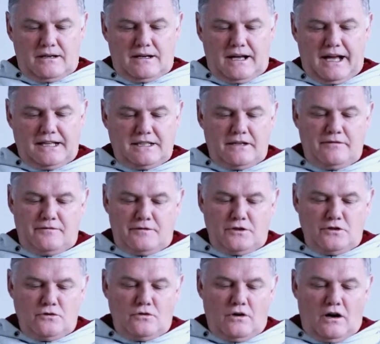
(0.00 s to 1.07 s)
And if
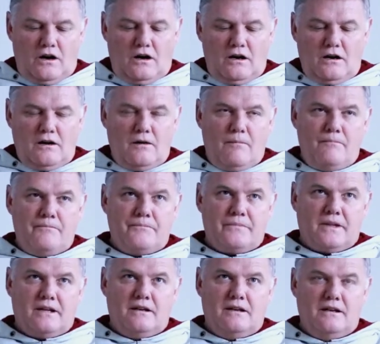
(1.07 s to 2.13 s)
you are
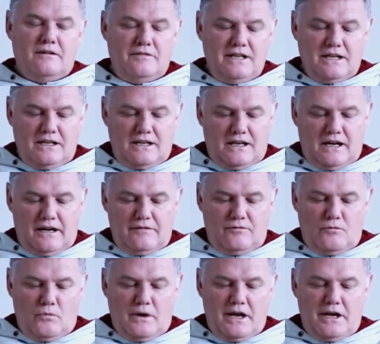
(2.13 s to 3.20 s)
living a life
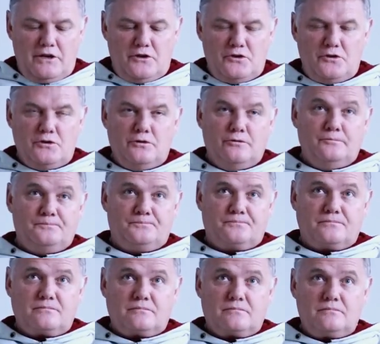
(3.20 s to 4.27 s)
where you
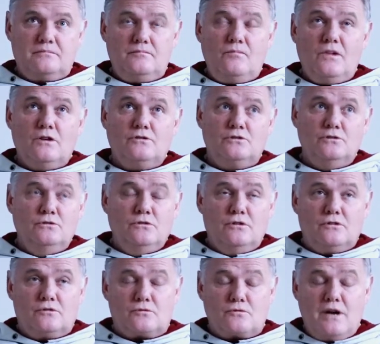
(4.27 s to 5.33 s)
do
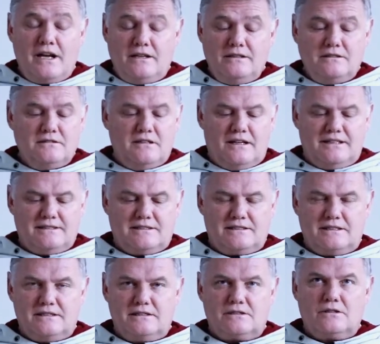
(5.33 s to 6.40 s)
not recognize
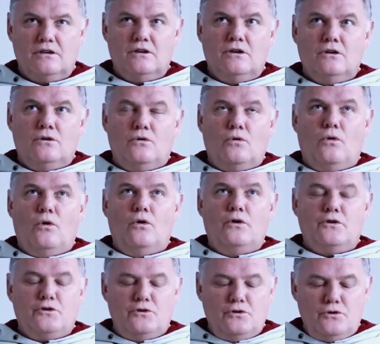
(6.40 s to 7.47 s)
this, or
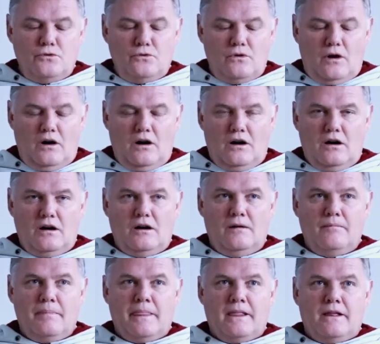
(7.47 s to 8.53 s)
you are
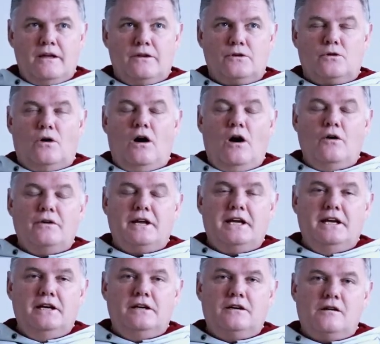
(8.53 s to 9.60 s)
your own
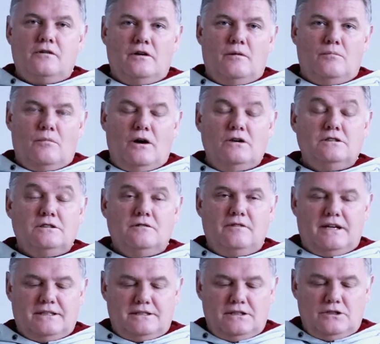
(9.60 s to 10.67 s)
ego are
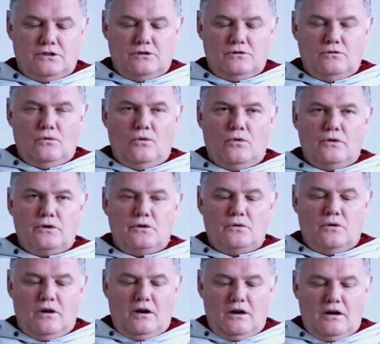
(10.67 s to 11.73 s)
motivating you, or
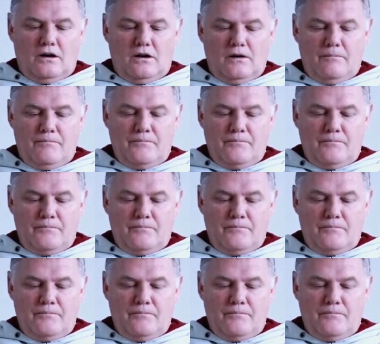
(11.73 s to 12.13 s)
you are